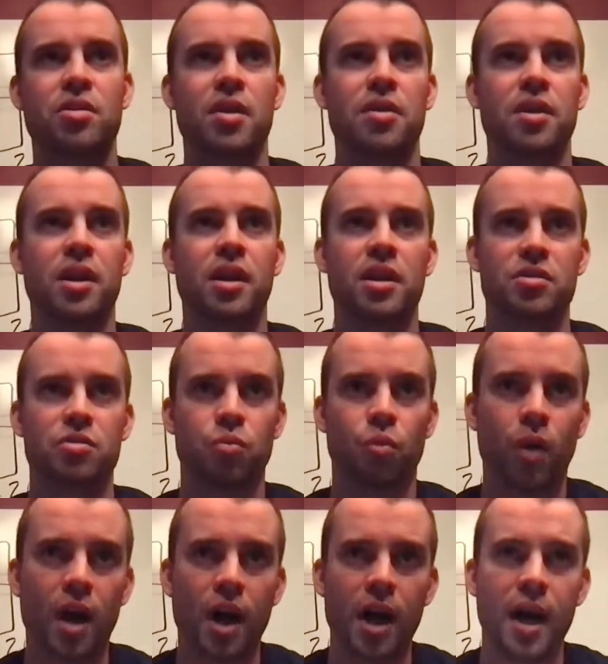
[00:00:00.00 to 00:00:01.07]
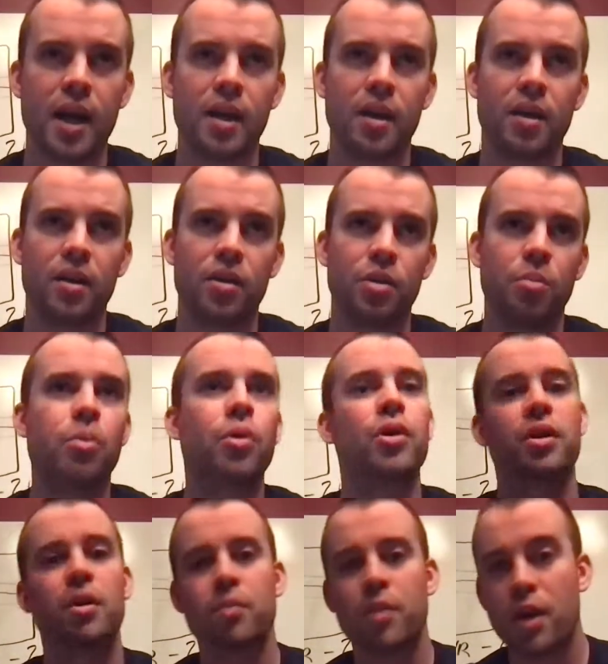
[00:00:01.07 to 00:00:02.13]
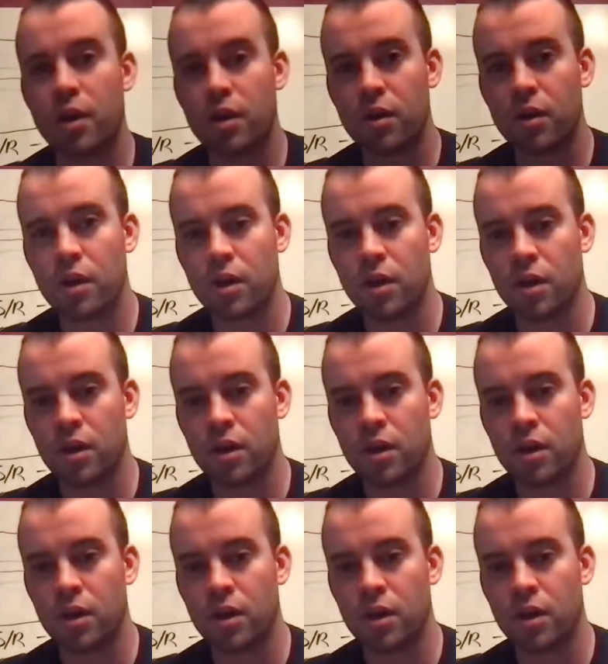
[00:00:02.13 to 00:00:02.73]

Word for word: I think it's why you're putting them there,